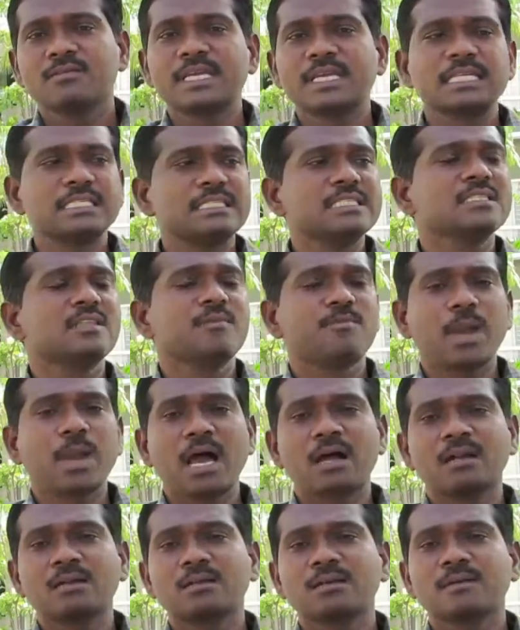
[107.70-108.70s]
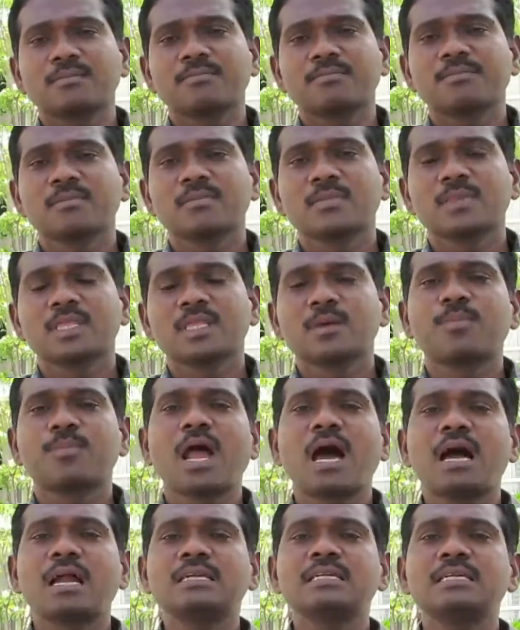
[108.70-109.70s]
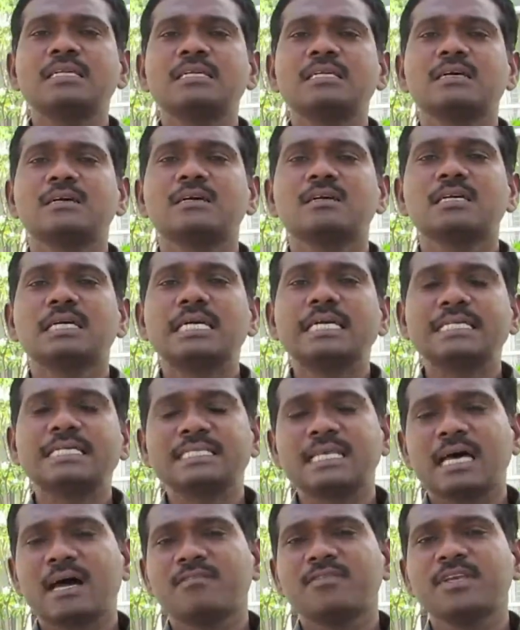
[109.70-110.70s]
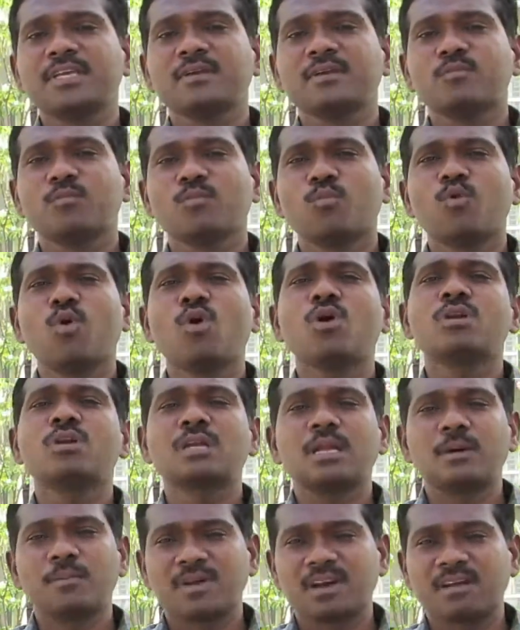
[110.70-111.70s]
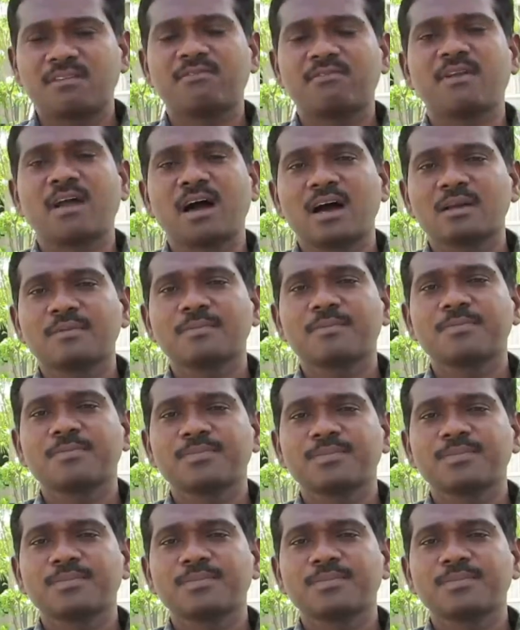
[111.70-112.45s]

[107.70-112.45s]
we can see the plant the plant it is having more number of flower